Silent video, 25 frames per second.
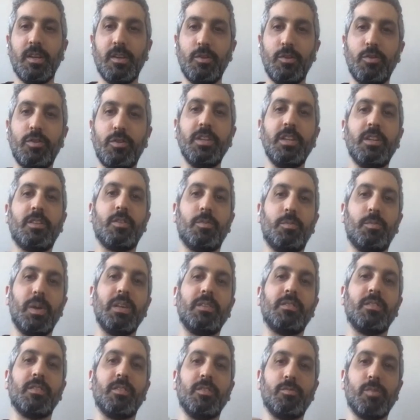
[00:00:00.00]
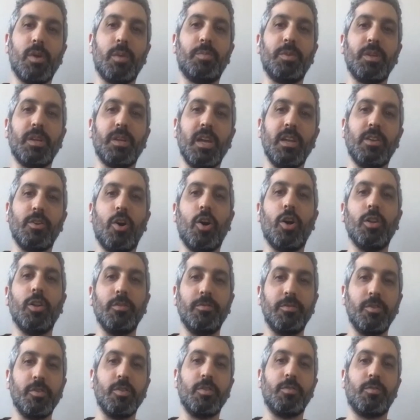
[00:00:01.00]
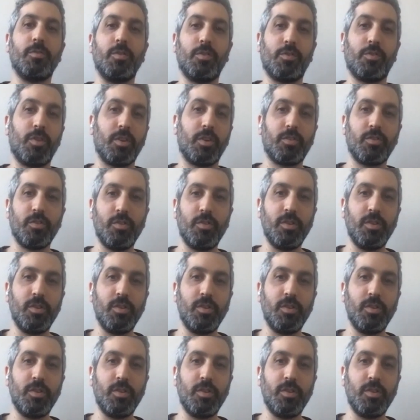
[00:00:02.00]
you need to basically replicate all of your infrastructure.